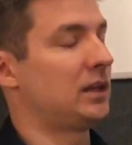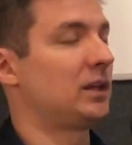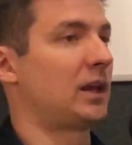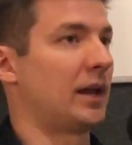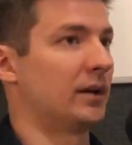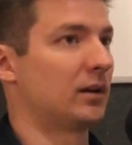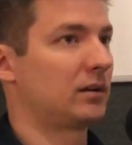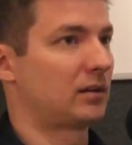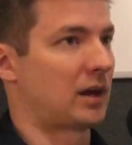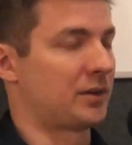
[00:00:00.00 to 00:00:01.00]

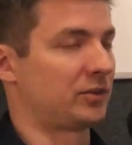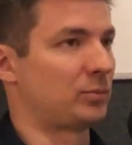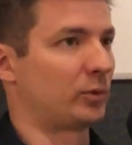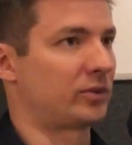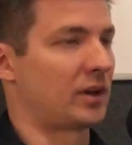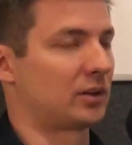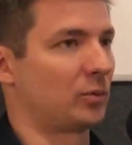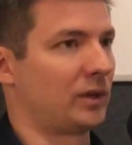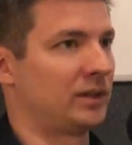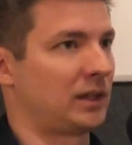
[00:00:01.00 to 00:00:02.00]
indicator on the smoke detector
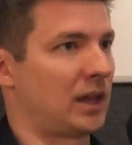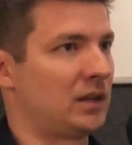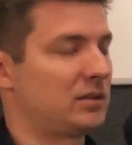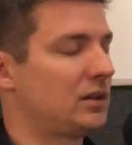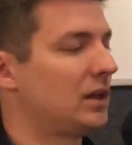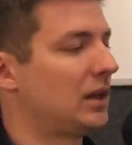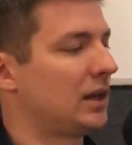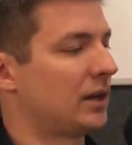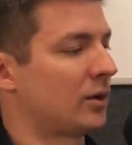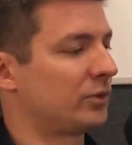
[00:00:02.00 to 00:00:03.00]
will indicate,
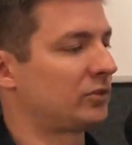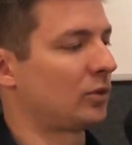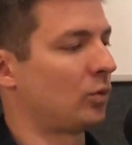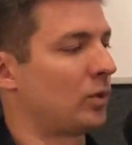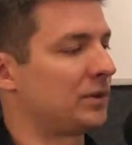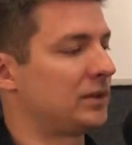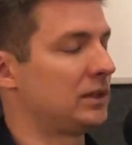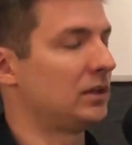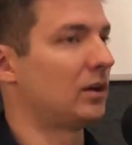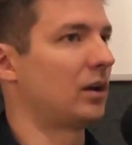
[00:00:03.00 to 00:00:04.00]
and also what
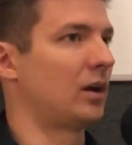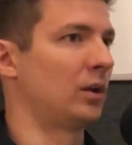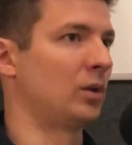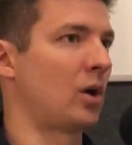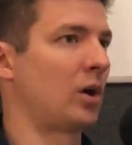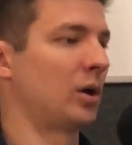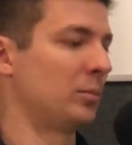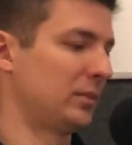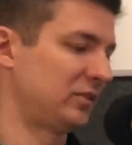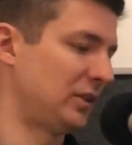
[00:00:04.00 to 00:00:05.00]
the
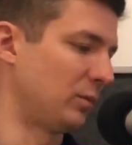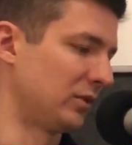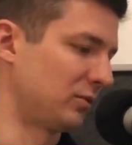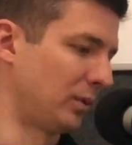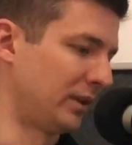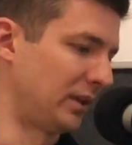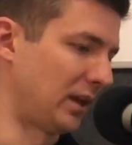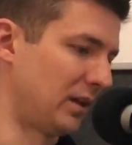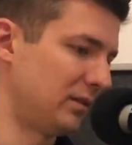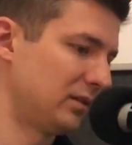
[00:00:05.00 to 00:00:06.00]
alarm sequence will
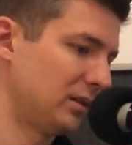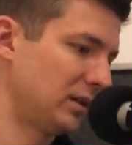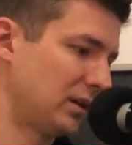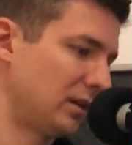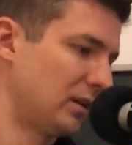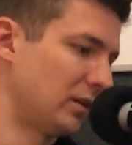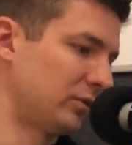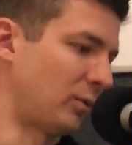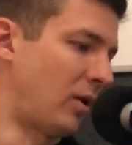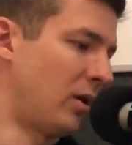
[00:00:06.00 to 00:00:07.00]
indicate.
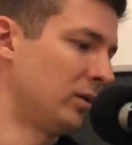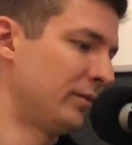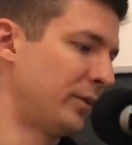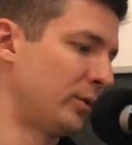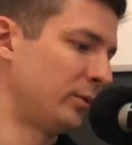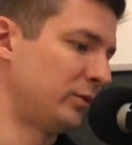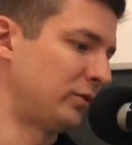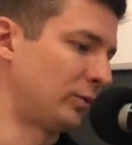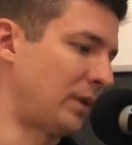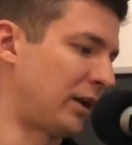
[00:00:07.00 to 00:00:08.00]
So all of those
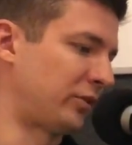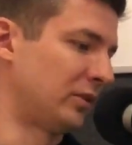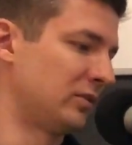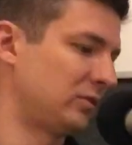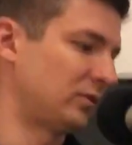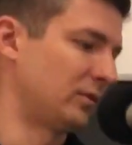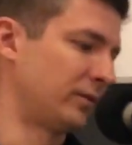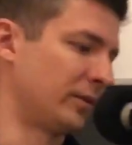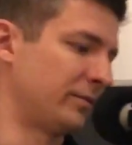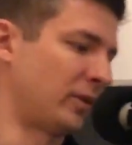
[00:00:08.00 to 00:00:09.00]
directions for the